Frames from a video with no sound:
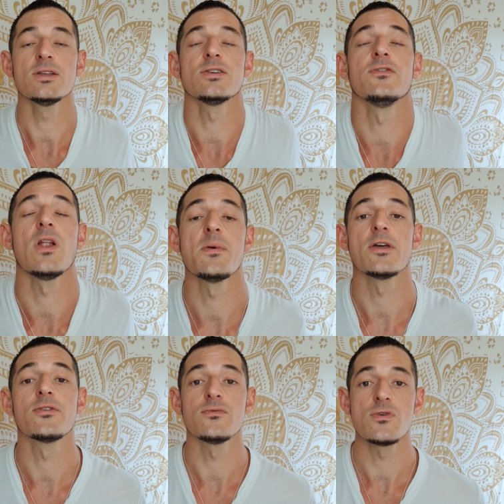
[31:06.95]
to flow
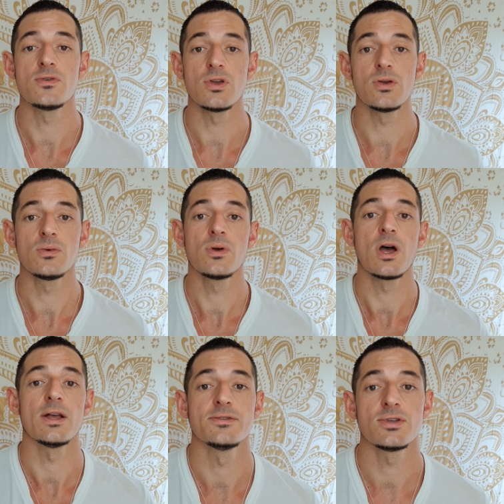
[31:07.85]
it through you
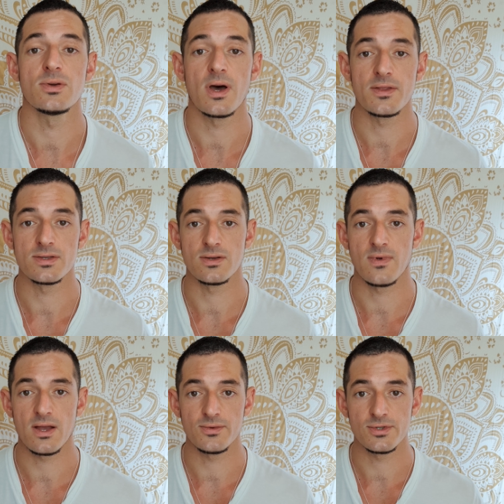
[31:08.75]
and to others
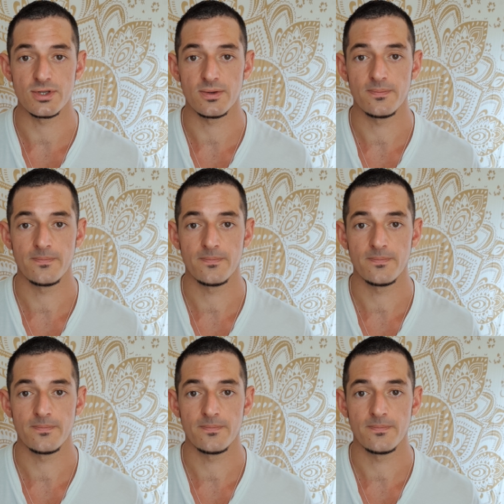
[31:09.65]
around you.